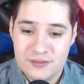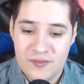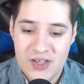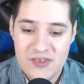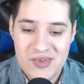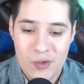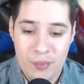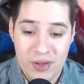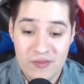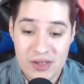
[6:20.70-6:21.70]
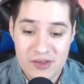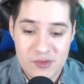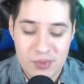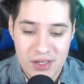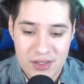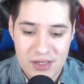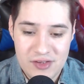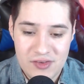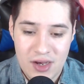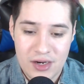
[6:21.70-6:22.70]
He's still oblivious, but he's
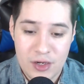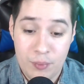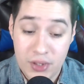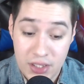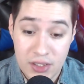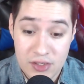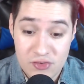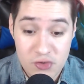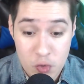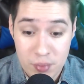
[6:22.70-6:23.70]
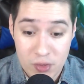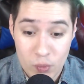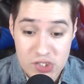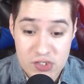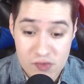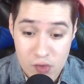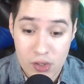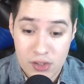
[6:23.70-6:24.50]
not completely stupid, which is good.